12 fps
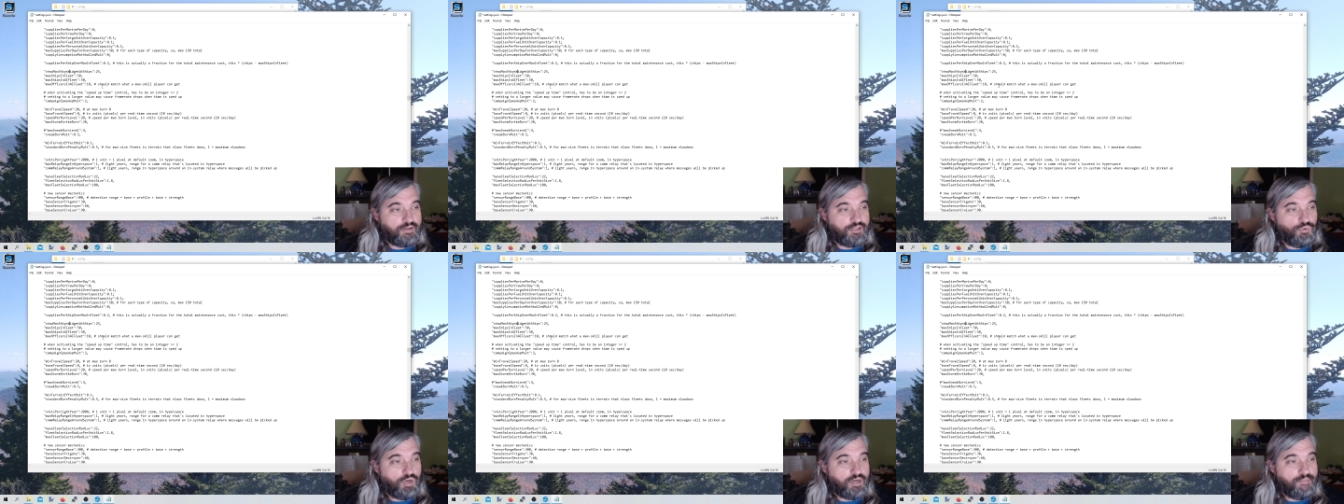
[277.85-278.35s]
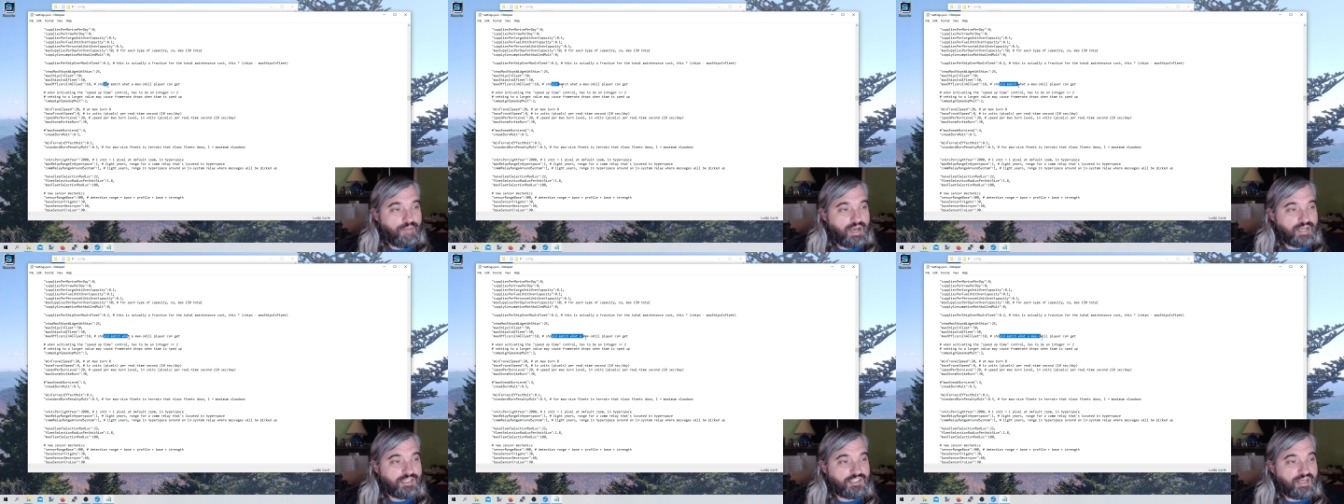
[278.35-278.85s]
You want to
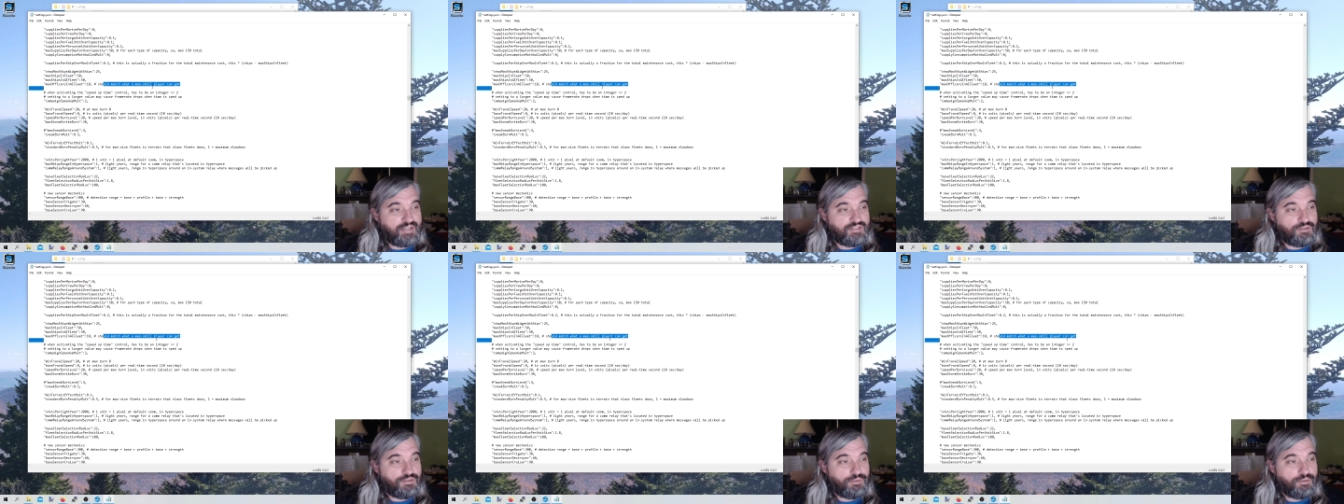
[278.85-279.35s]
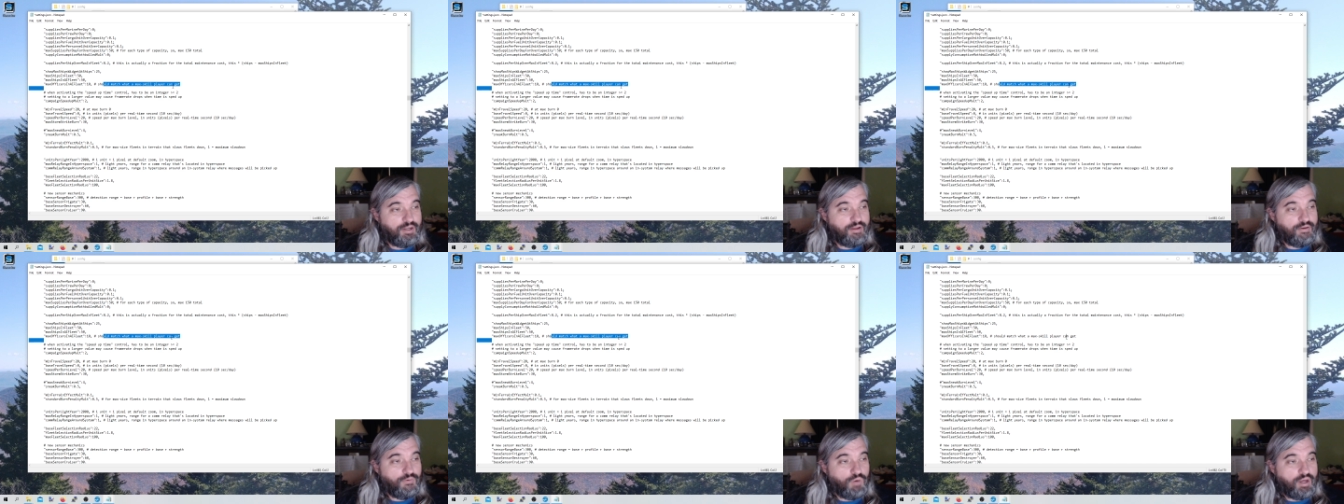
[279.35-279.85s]
match that to
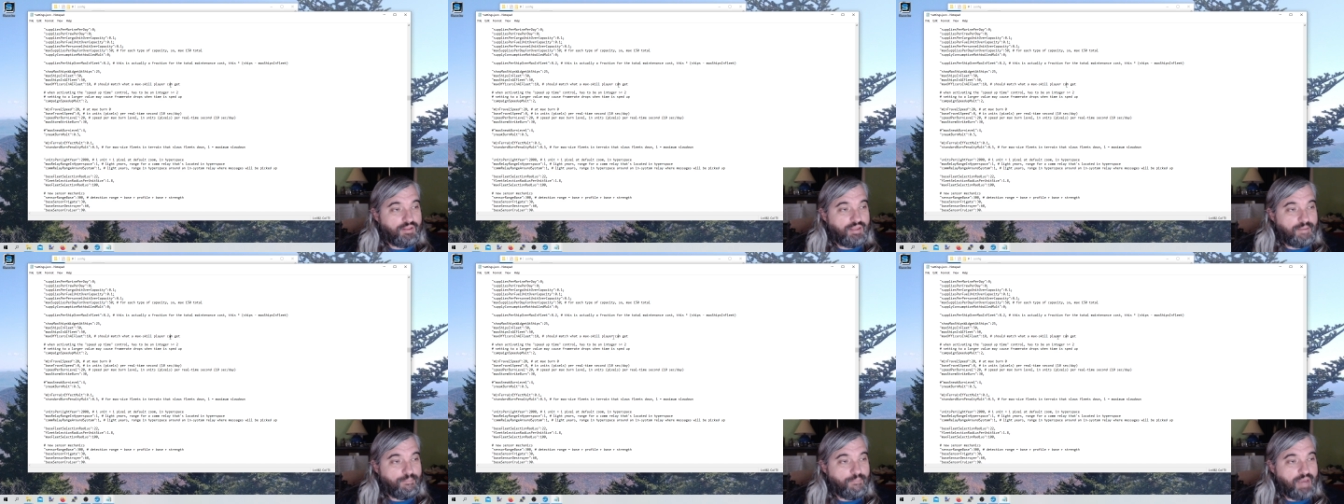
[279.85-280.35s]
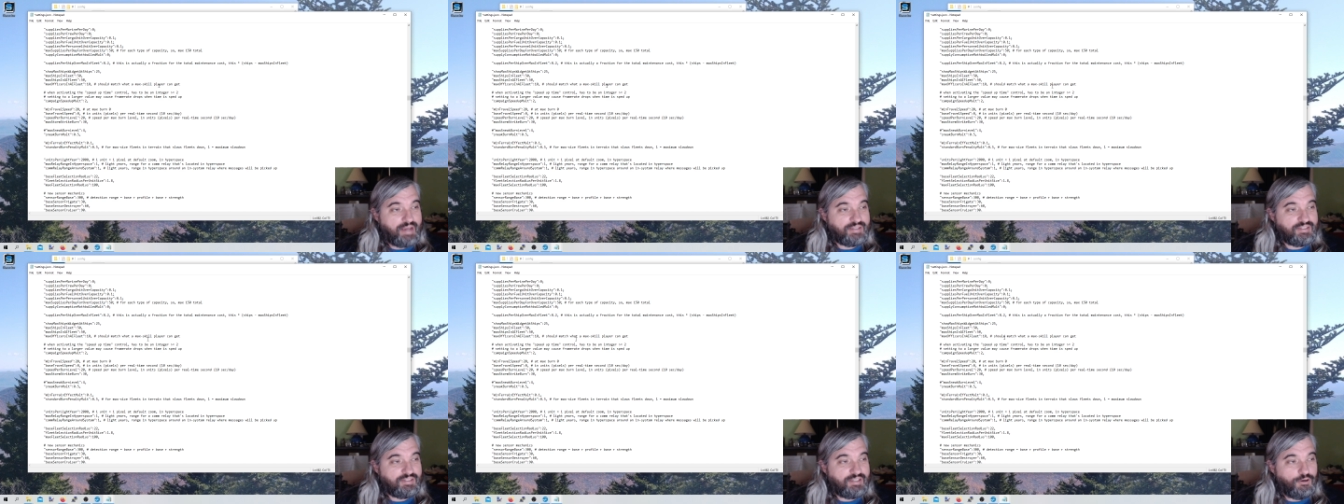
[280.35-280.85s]
what a max
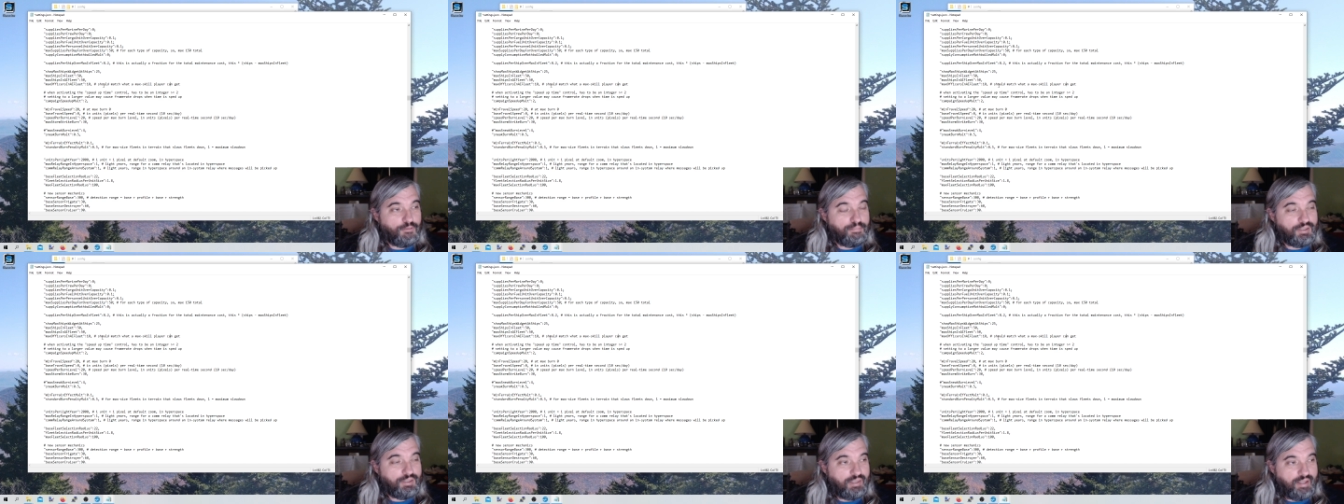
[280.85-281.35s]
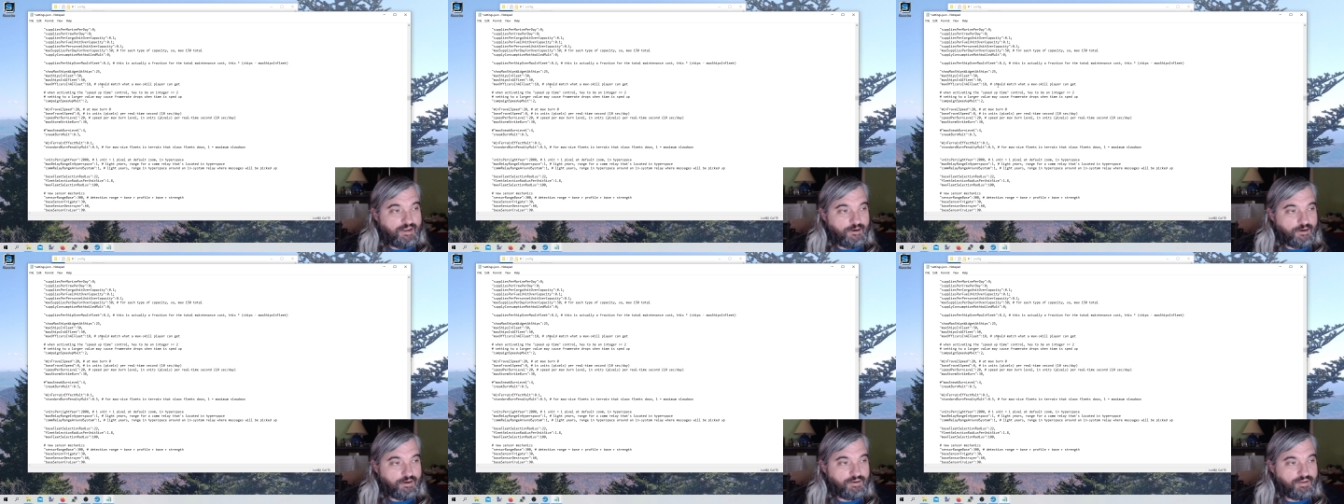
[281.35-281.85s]
skill
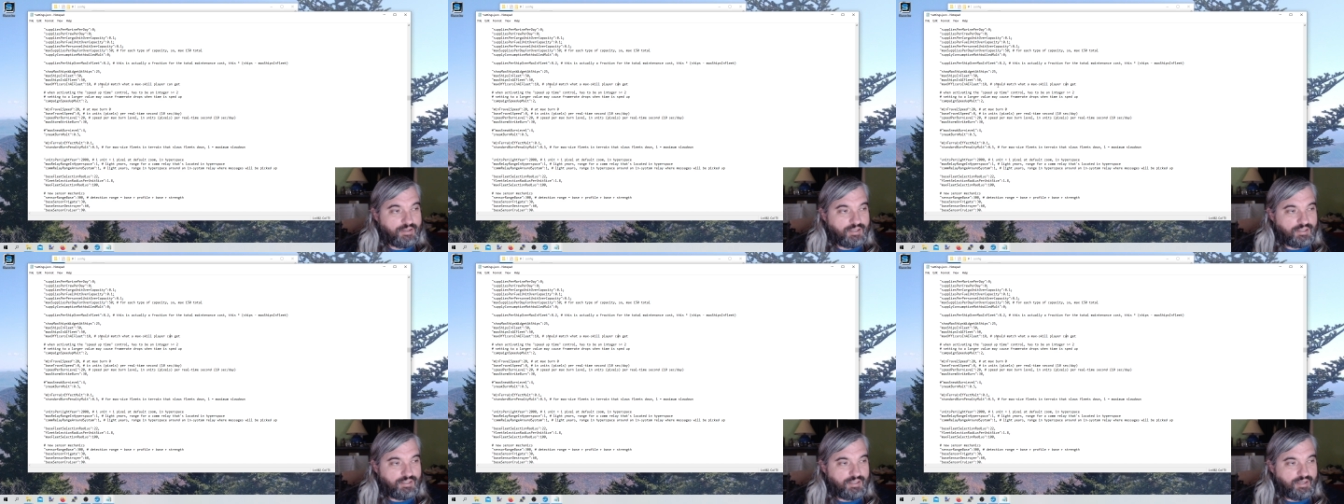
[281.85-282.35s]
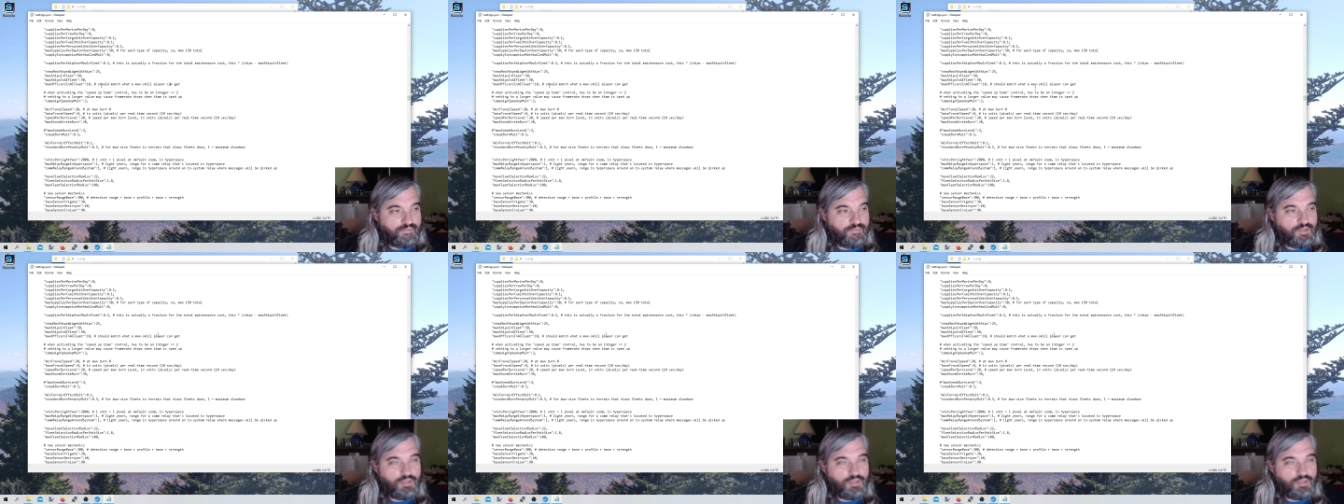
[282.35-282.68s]
player can get.